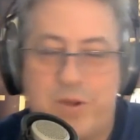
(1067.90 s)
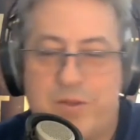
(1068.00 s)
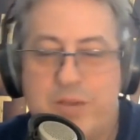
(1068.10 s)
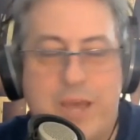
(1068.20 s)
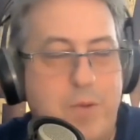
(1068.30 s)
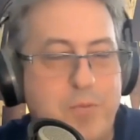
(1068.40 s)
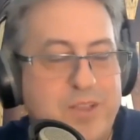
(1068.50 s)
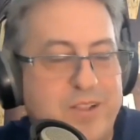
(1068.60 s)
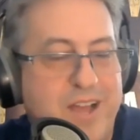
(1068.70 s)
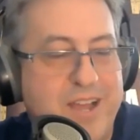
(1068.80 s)
one of you came up with
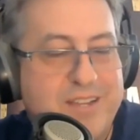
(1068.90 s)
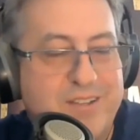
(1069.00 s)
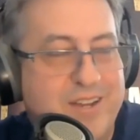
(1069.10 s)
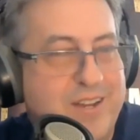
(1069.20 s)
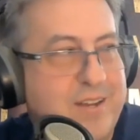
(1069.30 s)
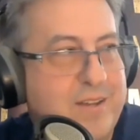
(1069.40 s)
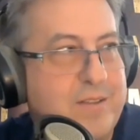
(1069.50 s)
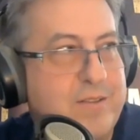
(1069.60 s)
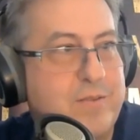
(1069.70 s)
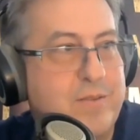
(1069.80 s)
the line,
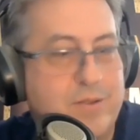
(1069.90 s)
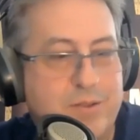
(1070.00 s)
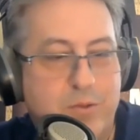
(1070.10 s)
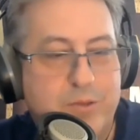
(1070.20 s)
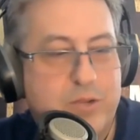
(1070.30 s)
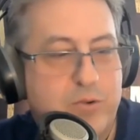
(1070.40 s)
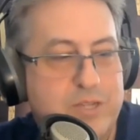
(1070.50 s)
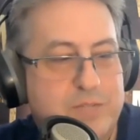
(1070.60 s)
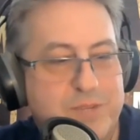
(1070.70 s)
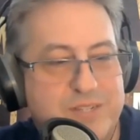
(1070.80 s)
Lonely
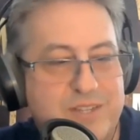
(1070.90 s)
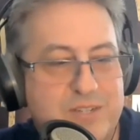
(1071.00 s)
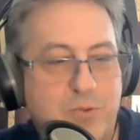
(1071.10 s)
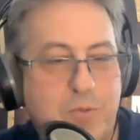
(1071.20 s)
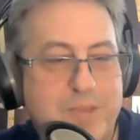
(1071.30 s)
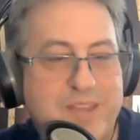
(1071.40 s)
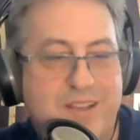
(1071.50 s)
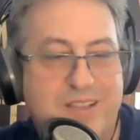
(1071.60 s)
Christmas, this will be a